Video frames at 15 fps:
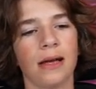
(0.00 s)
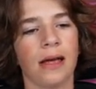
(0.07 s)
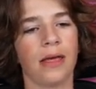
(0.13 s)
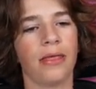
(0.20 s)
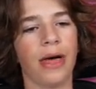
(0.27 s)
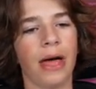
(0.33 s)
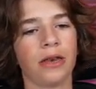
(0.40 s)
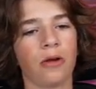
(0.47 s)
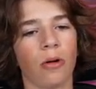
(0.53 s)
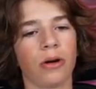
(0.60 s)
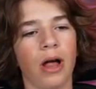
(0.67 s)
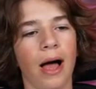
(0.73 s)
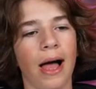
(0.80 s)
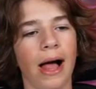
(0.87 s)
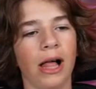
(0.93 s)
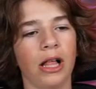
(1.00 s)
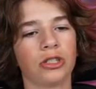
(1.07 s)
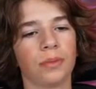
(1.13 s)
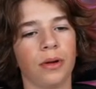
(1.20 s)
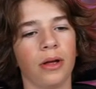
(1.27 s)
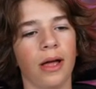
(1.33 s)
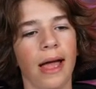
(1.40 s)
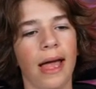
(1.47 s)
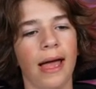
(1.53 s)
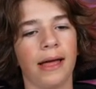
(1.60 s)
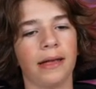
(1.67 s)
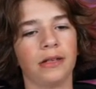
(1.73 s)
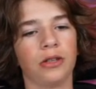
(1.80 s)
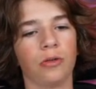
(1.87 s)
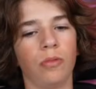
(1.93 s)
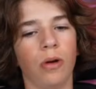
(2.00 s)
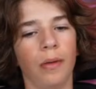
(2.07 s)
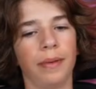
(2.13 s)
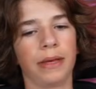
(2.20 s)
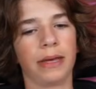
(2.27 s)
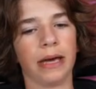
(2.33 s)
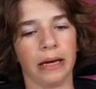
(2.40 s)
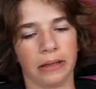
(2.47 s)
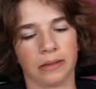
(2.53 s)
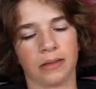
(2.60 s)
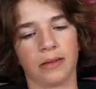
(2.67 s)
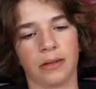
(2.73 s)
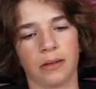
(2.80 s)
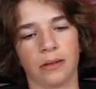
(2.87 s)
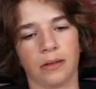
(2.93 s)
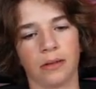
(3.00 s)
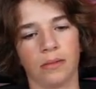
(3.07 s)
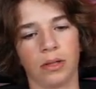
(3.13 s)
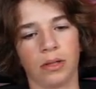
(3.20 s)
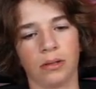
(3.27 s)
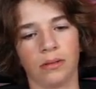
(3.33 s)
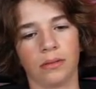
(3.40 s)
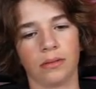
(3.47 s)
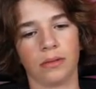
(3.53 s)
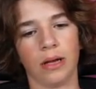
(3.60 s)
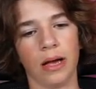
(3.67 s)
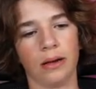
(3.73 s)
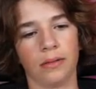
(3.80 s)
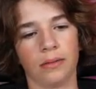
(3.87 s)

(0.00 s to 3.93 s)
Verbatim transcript: then you're not eligible and you will be kicked. Well, yeah.